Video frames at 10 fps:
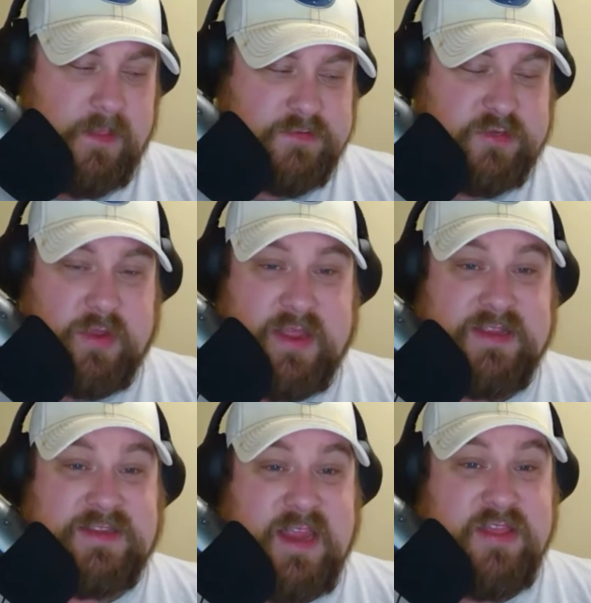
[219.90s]
So
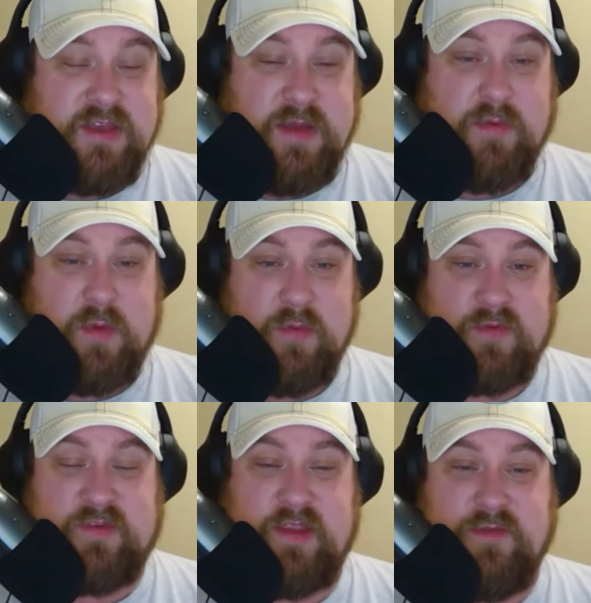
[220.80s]
is he the number one
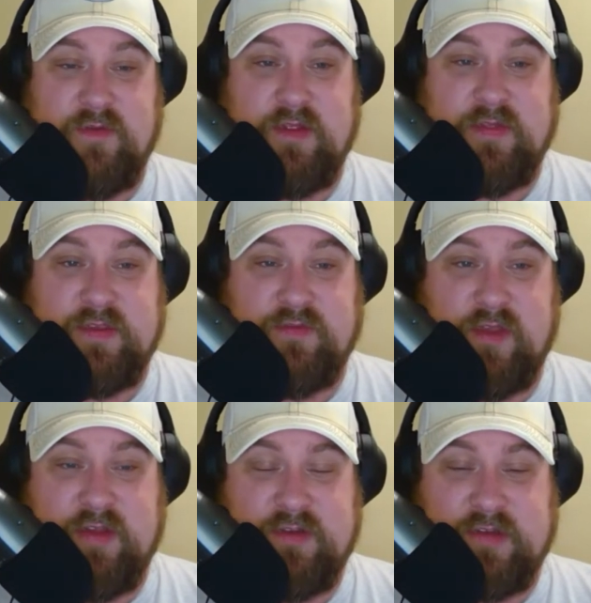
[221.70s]
receiver in this
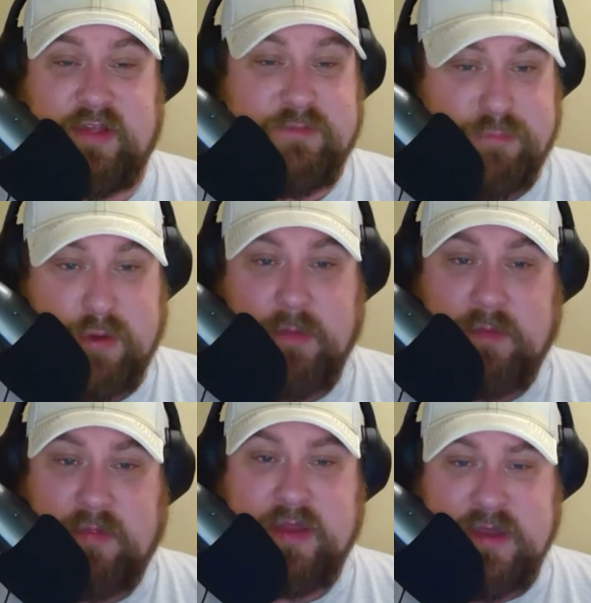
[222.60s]
free agency class?
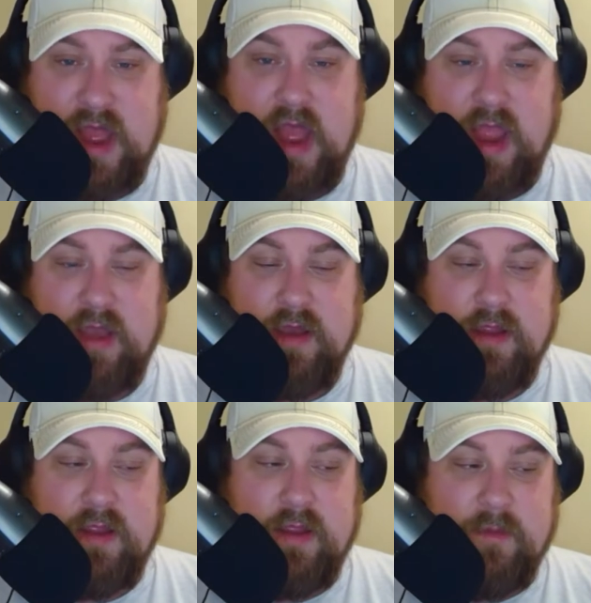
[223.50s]
Probably not.
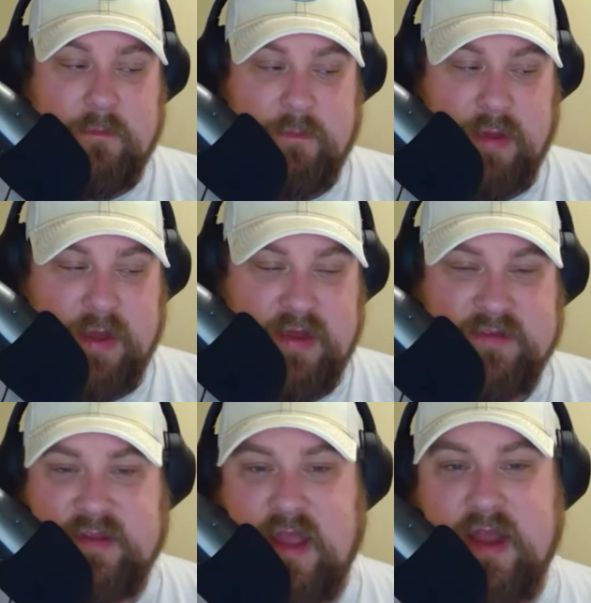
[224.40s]
But
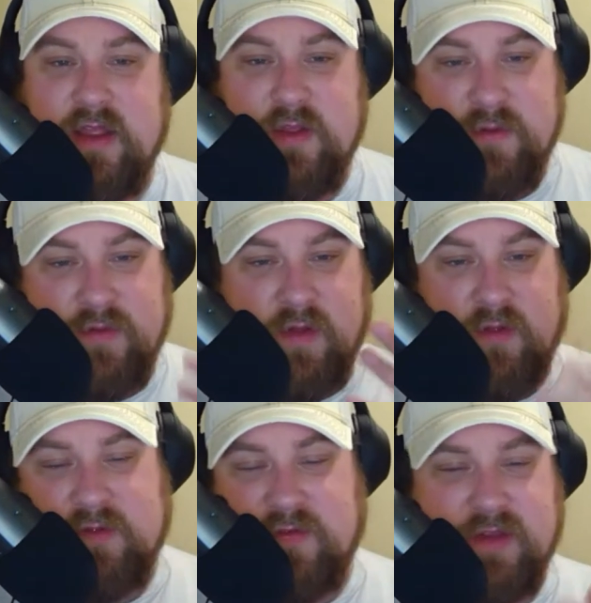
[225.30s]
he's kind of who
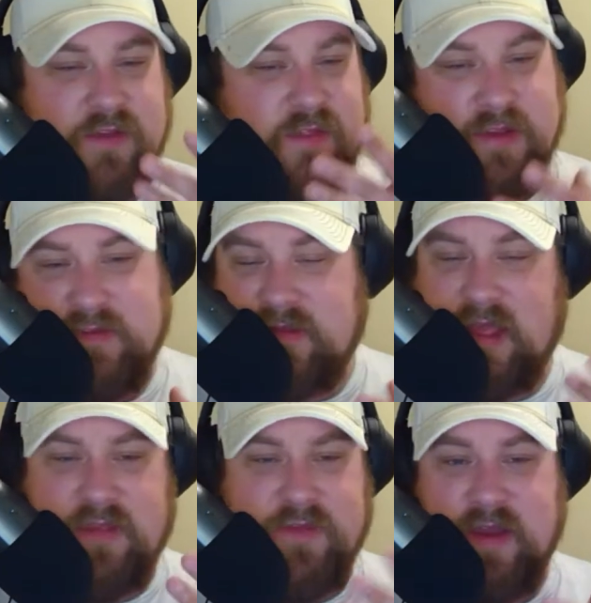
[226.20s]
Colts fans have like
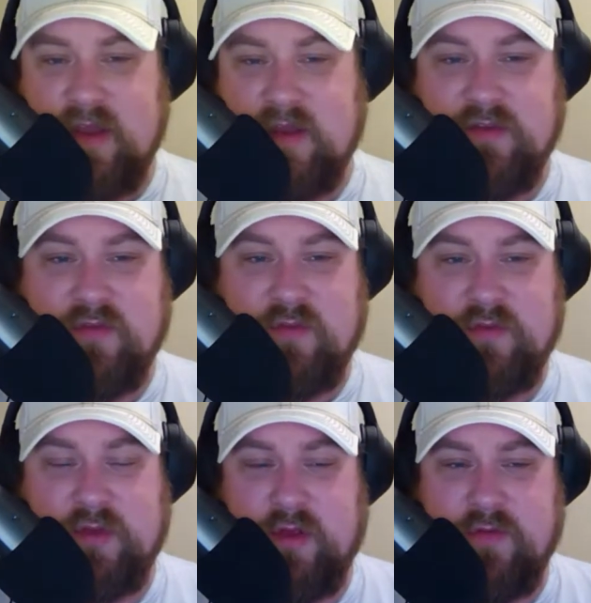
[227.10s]
salivated and
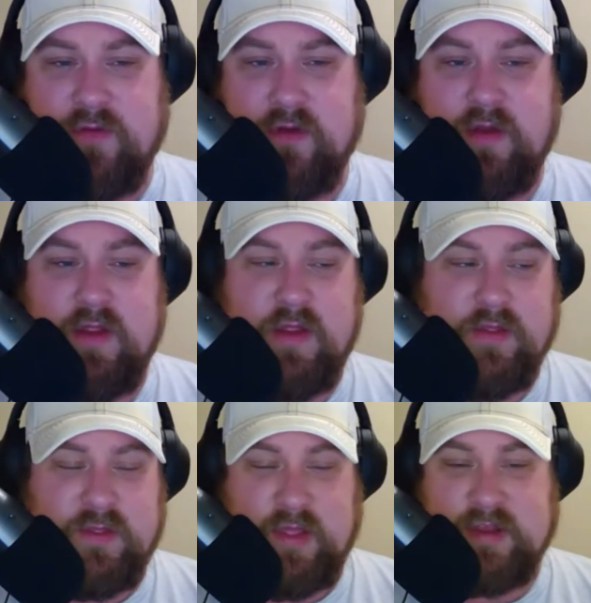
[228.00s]
drooled over
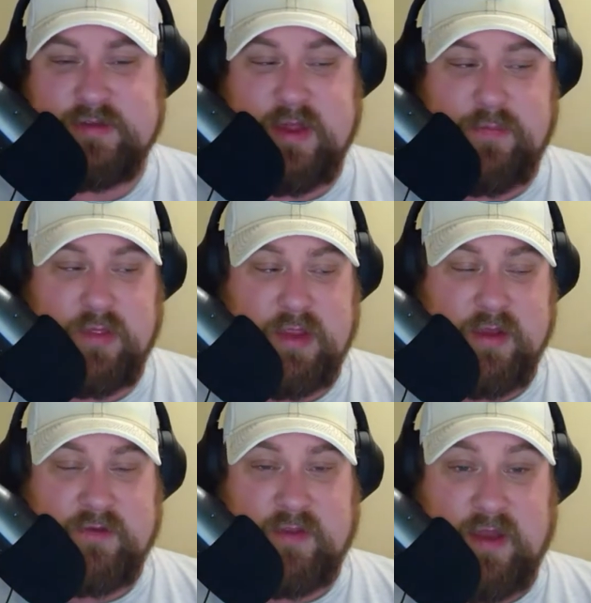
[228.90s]
the last couple of
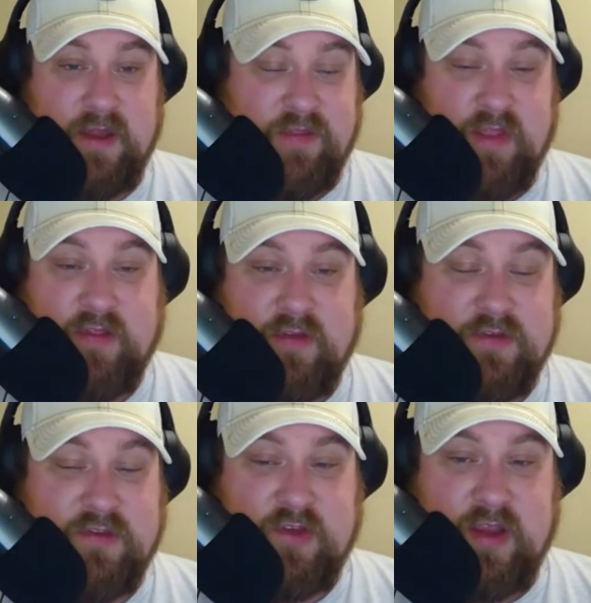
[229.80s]
years. And I think
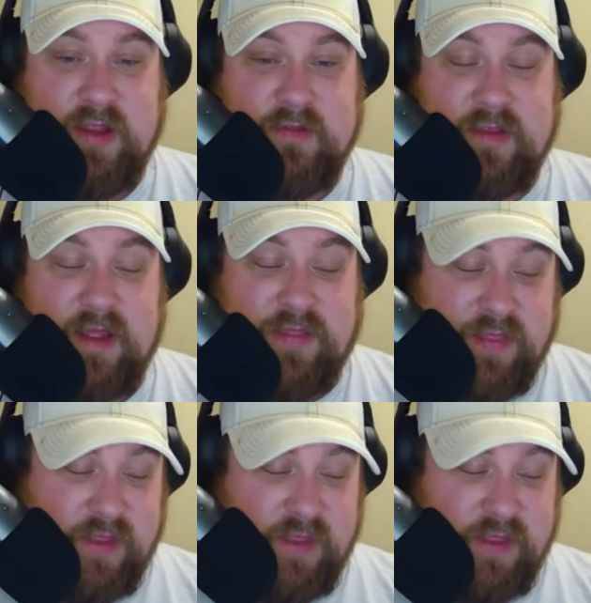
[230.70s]
there's a chance. I